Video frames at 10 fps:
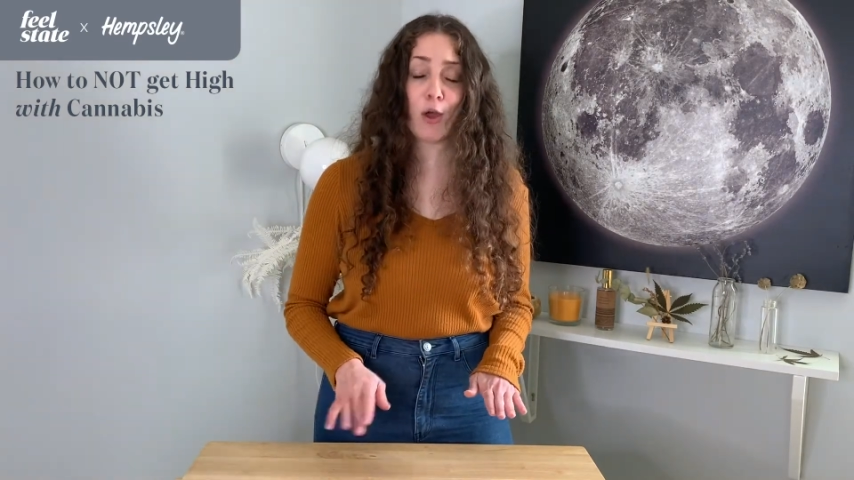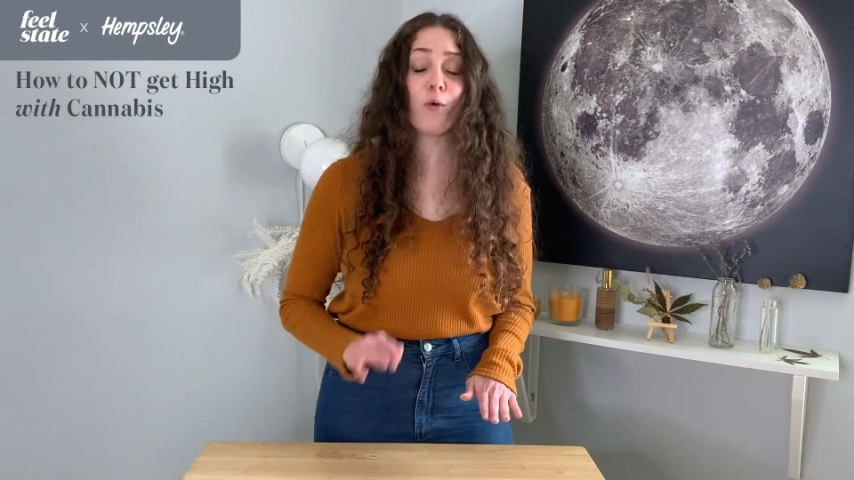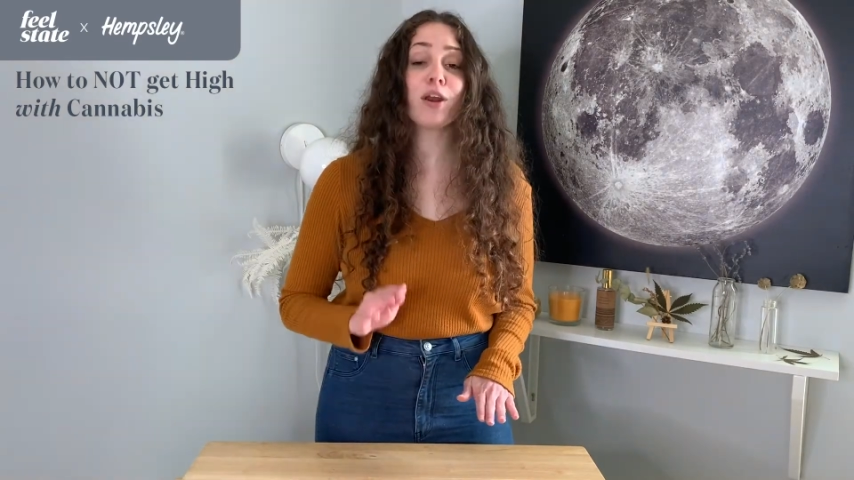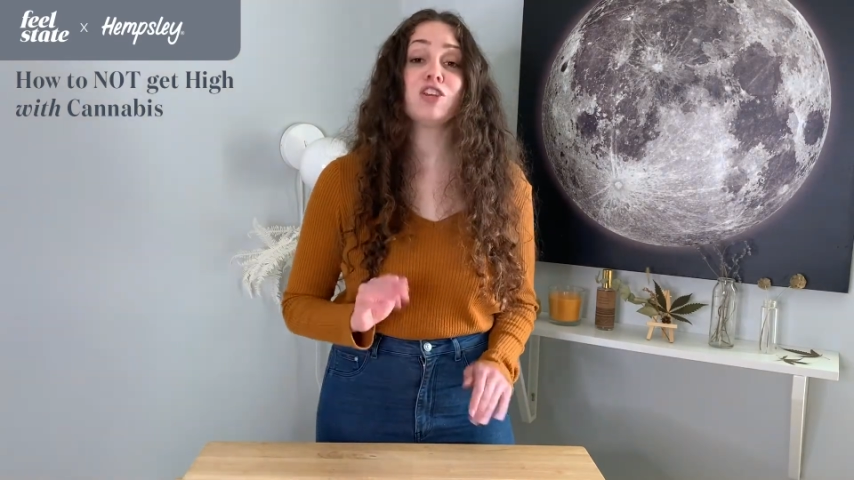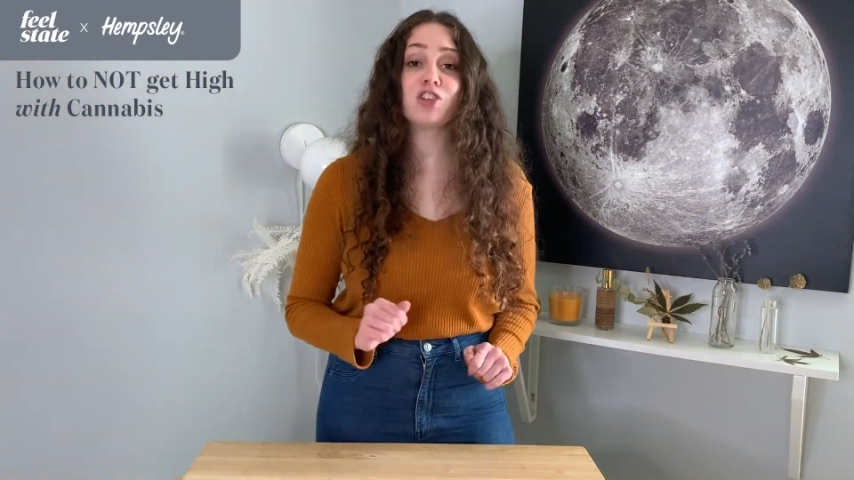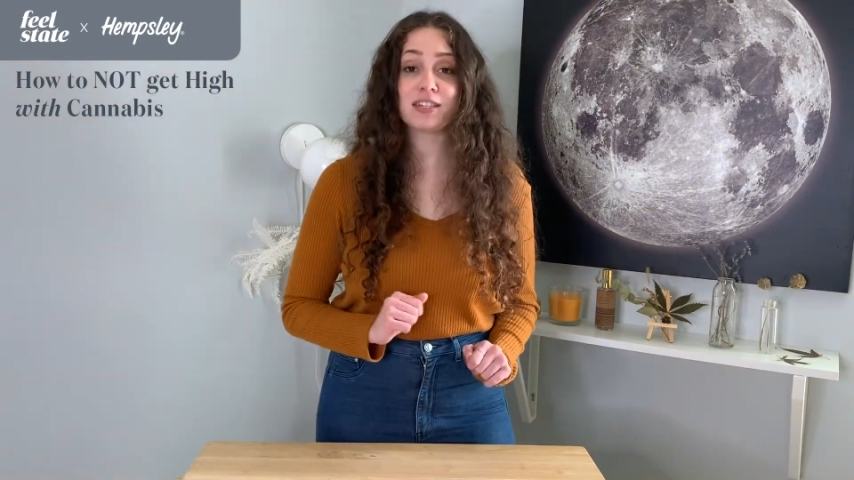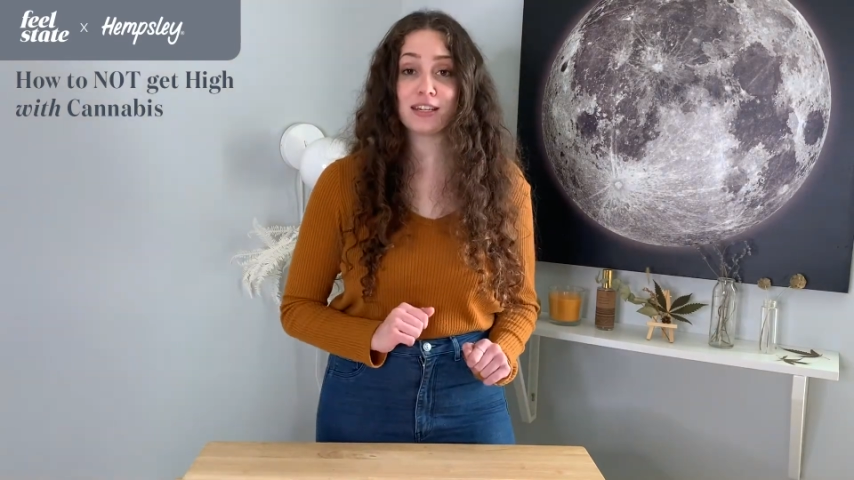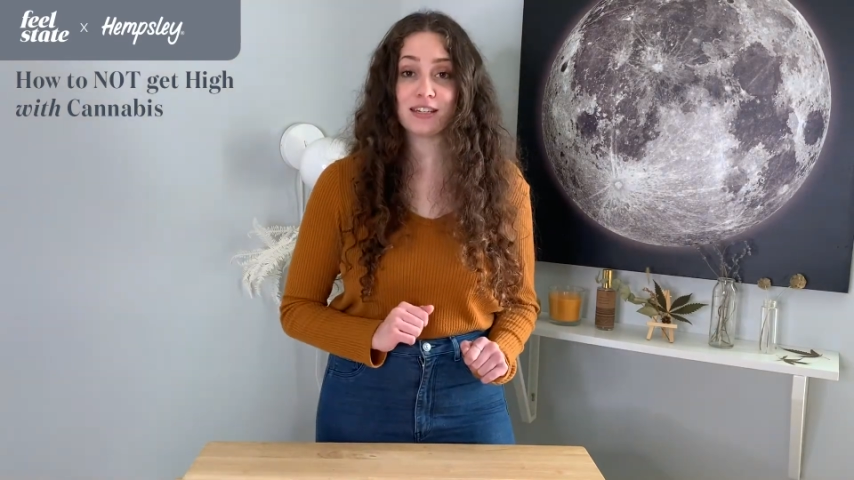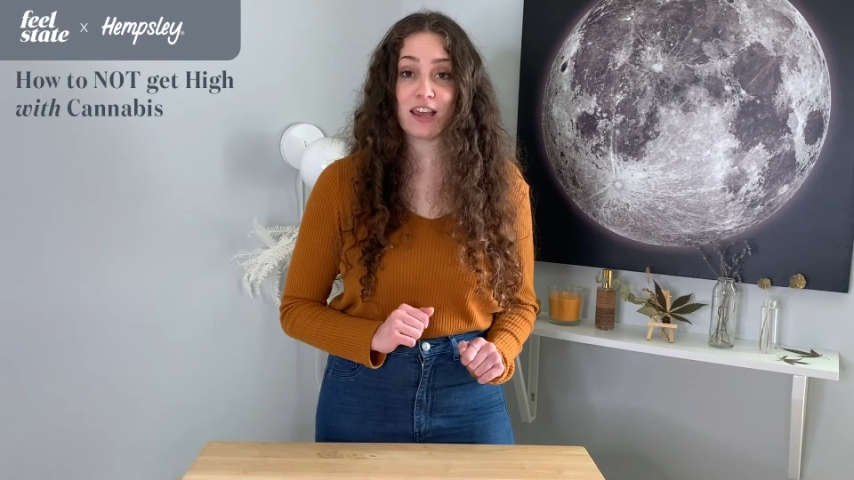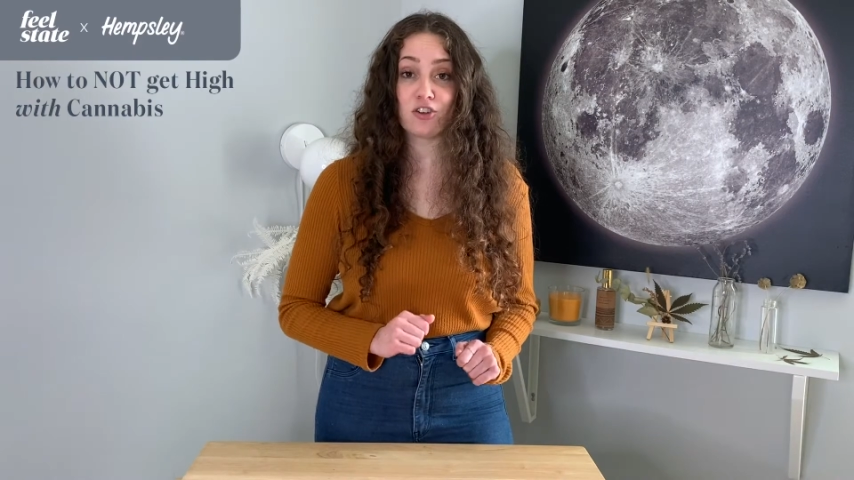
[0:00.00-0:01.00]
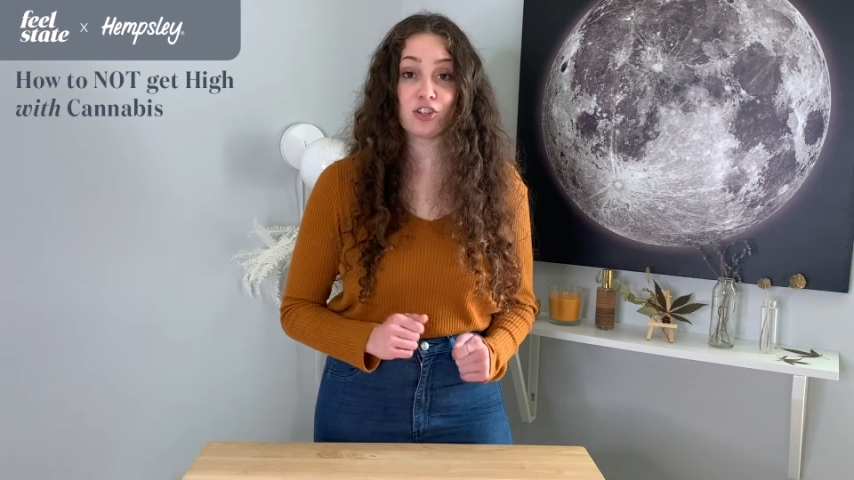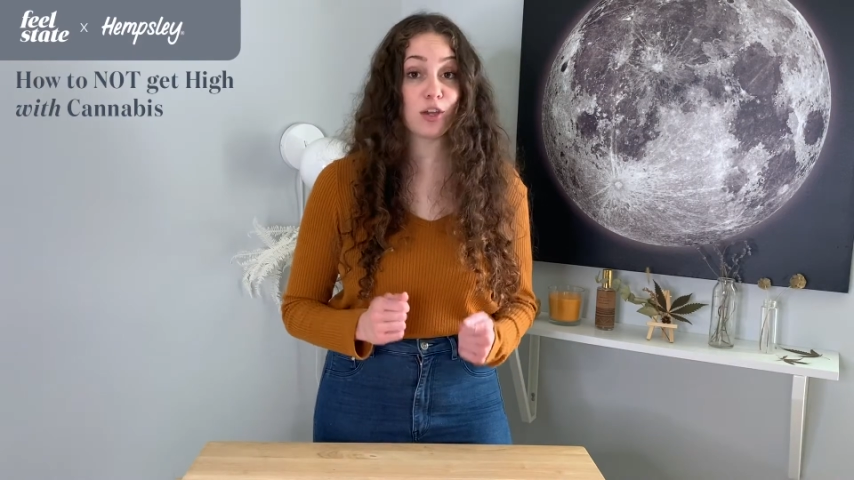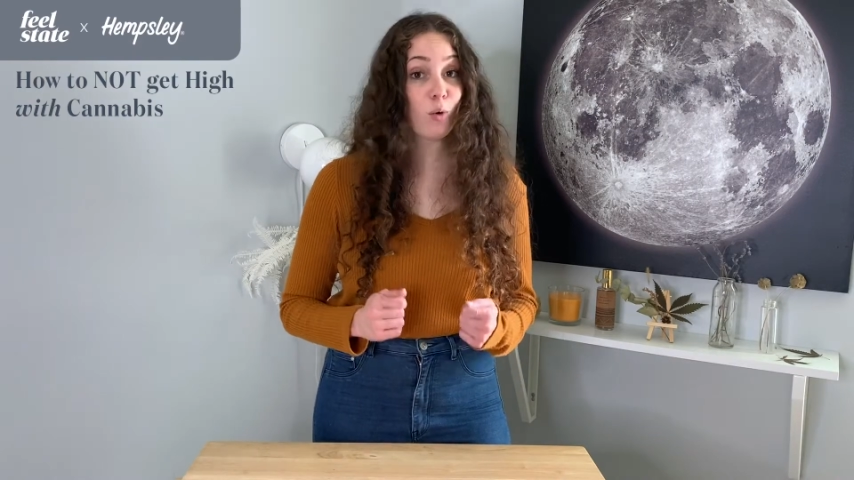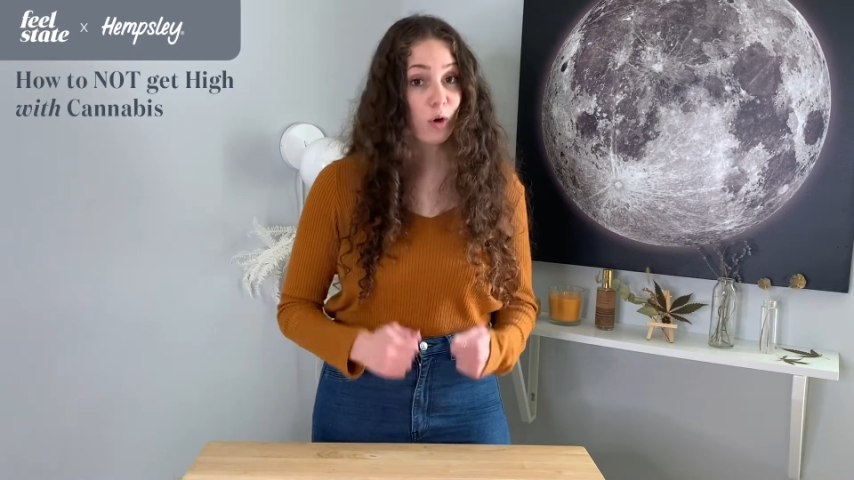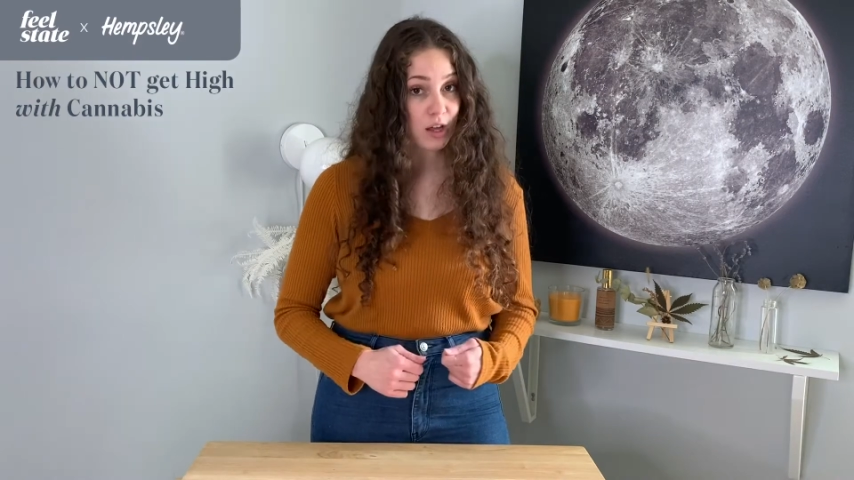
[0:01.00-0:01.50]
when ingesting
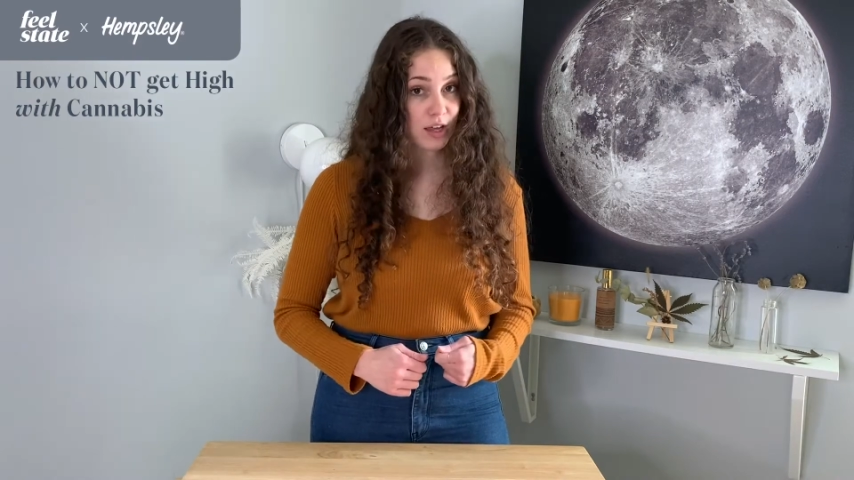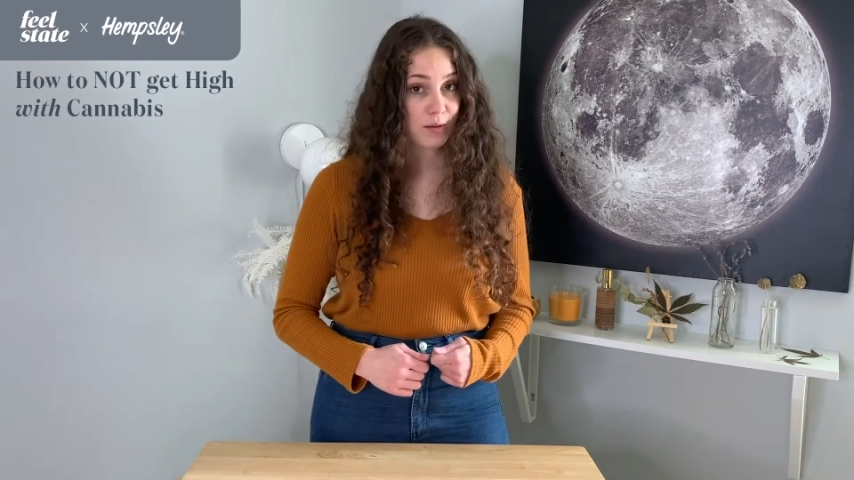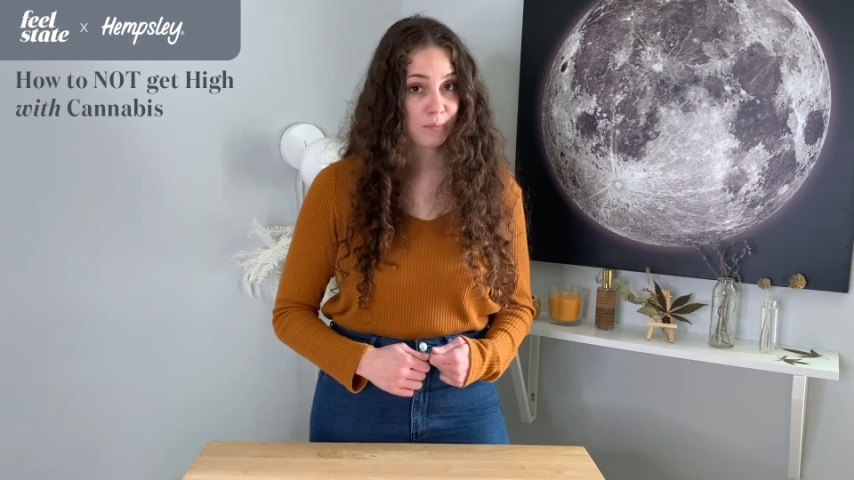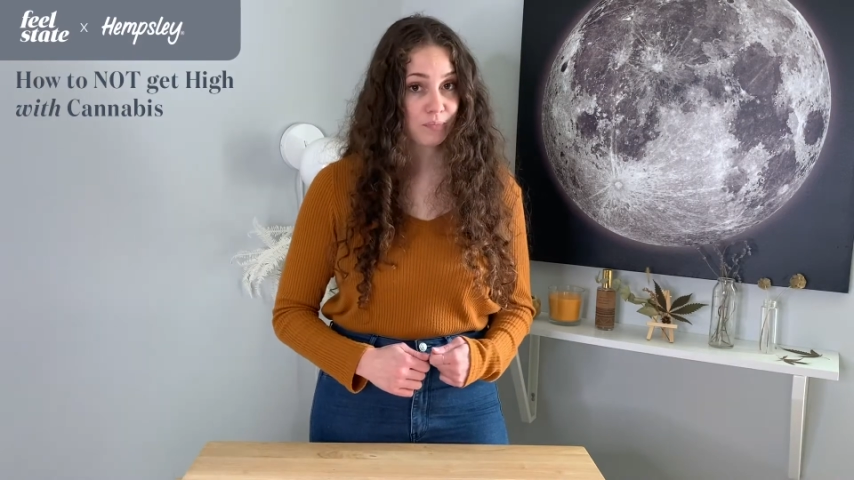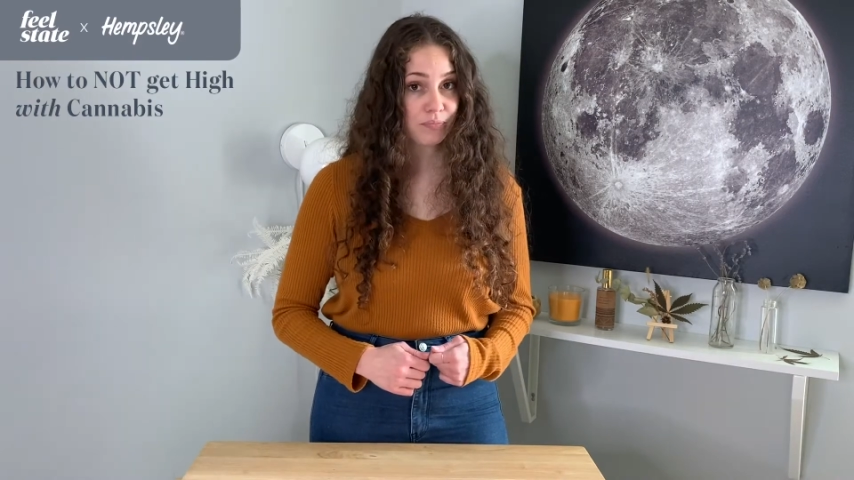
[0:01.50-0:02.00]
THC orally.